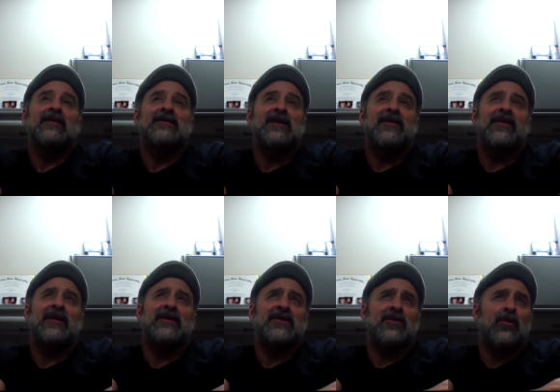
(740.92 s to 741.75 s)
she
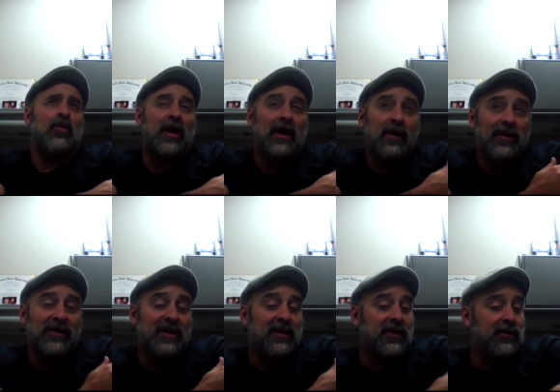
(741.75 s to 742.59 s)
thinks you're well
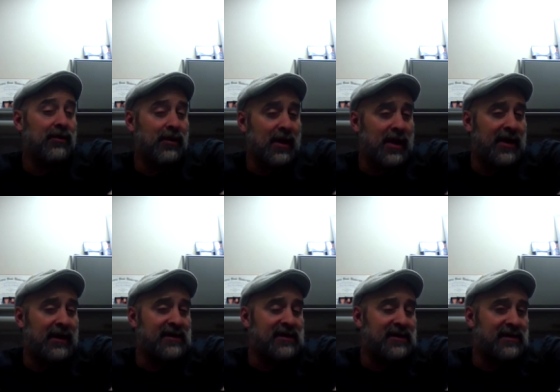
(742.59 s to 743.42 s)
within your
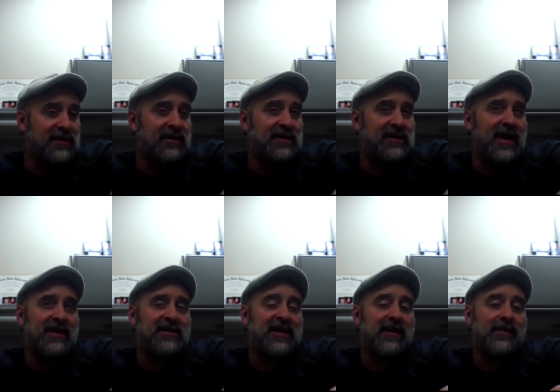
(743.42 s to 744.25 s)
rights to
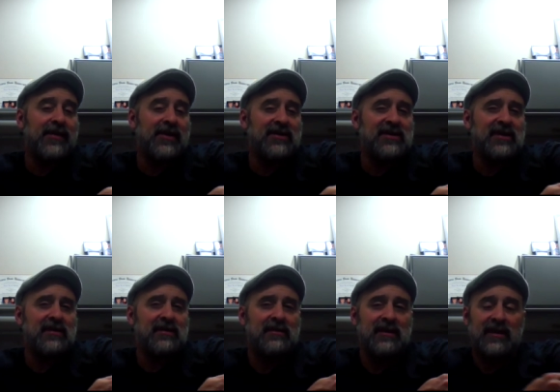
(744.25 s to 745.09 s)
detach that
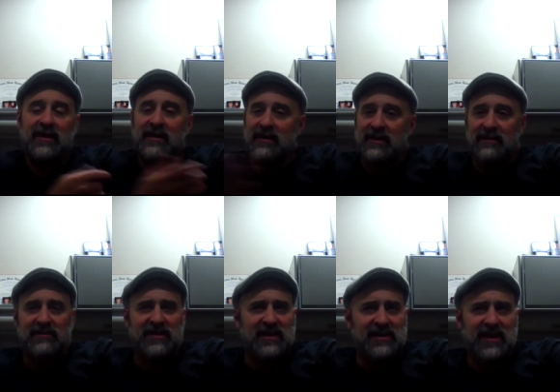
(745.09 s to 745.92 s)
person.
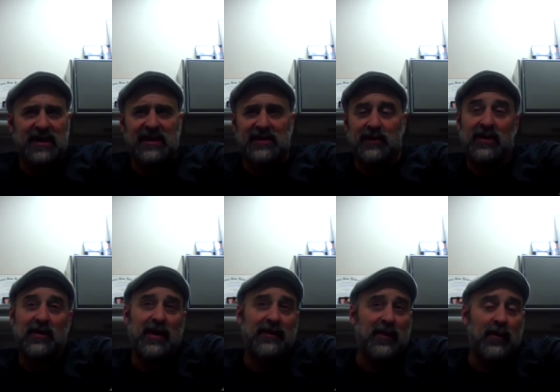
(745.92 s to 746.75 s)
She says, well, you
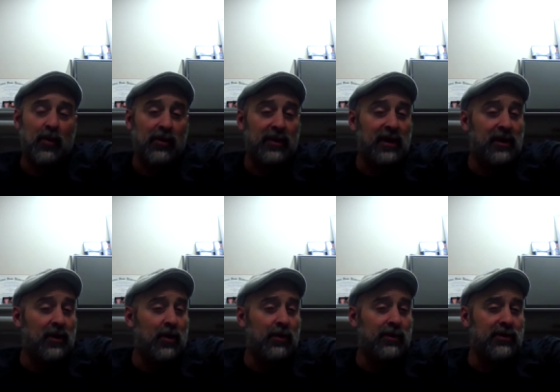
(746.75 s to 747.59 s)
might be morally
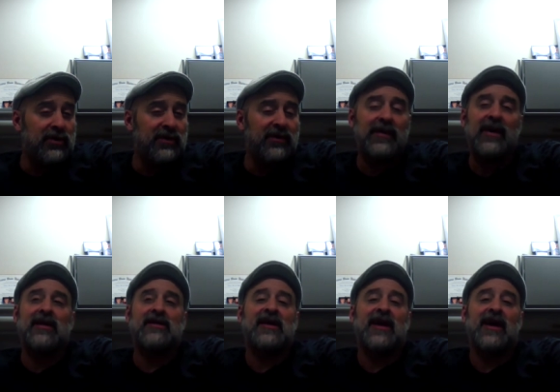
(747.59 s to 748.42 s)
noble to remain
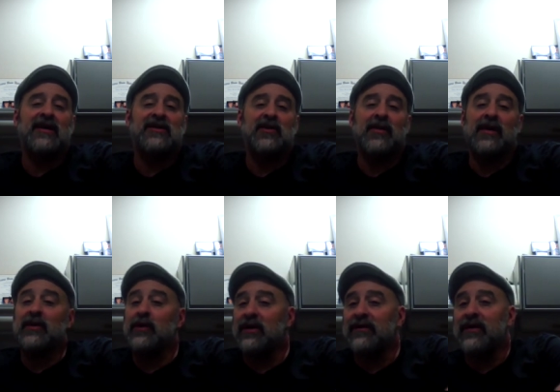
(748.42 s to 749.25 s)
attached. You might be
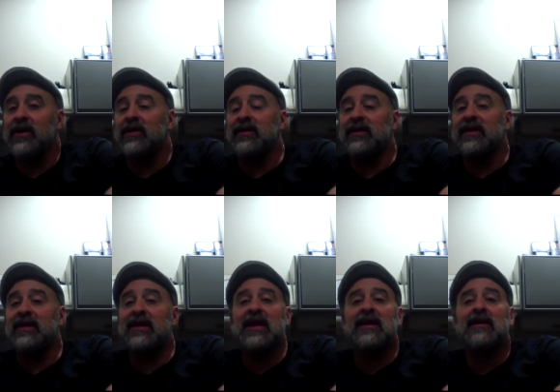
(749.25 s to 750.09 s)
doing a very good
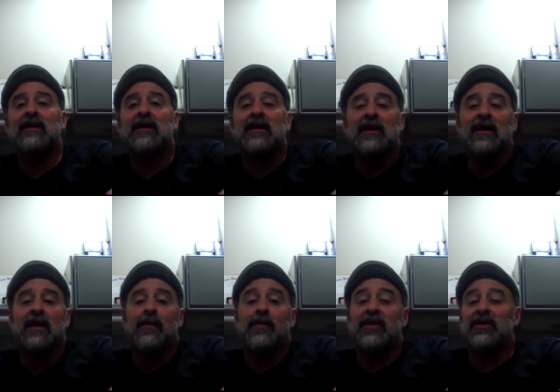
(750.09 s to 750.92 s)
thing,
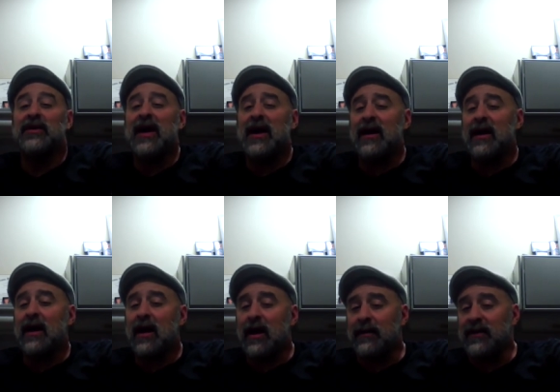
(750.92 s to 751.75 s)
but you're not
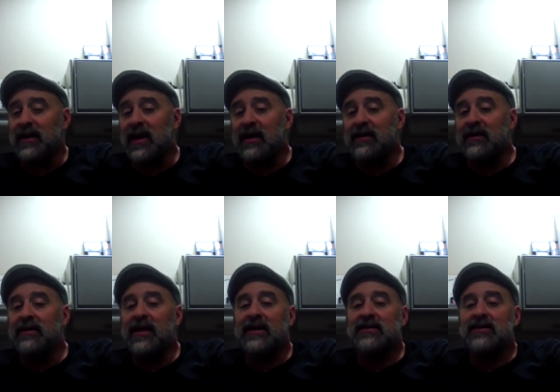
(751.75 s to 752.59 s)
obligated.
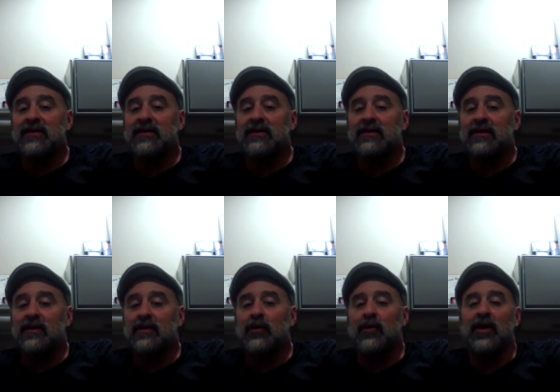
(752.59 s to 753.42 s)
That's
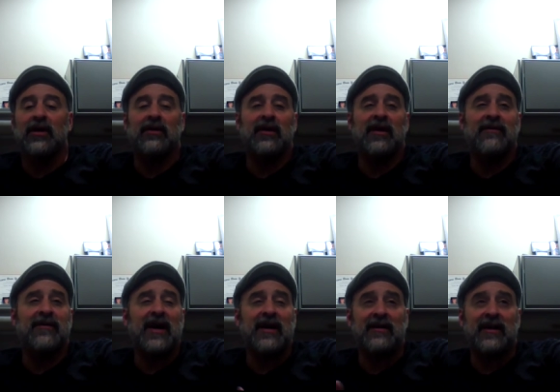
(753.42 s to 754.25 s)
her point. You're not
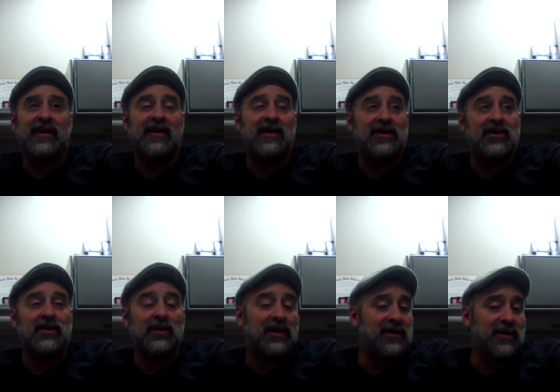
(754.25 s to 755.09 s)
violating a
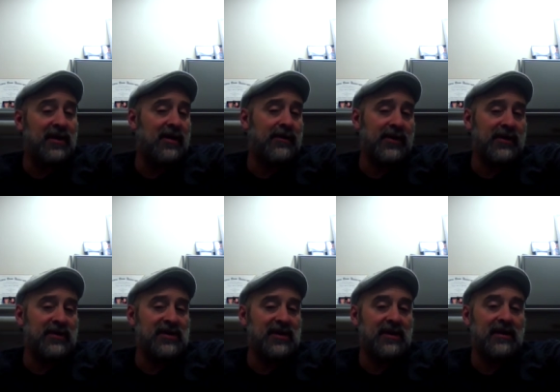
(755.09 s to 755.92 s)
duty to that
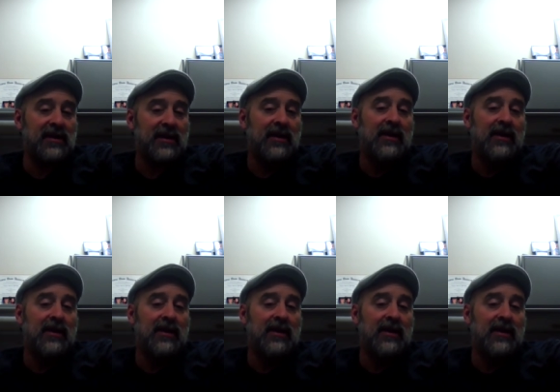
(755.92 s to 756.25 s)
person